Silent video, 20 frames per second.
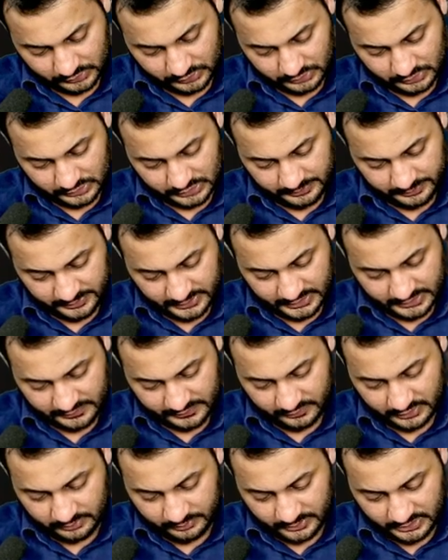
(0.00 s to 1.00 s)
Space
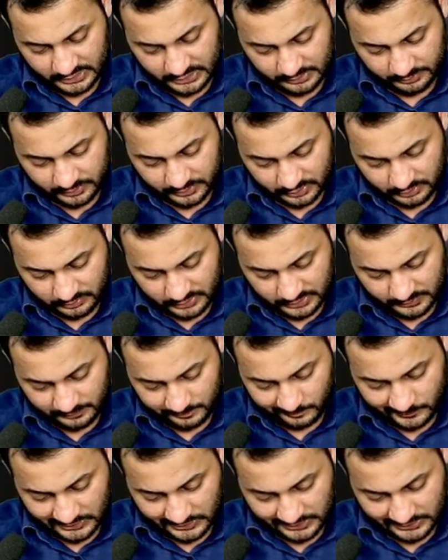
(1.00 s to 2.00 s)
will be a
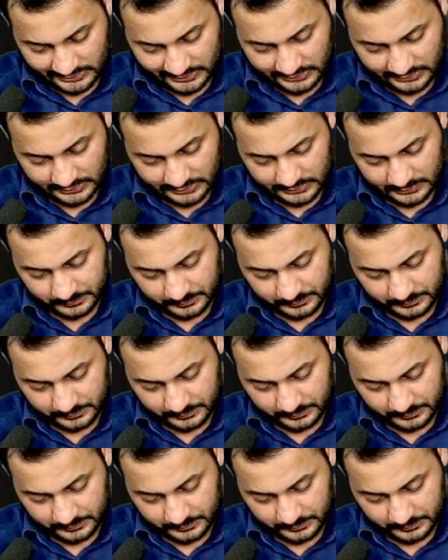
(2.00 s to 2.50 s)
problem, I think.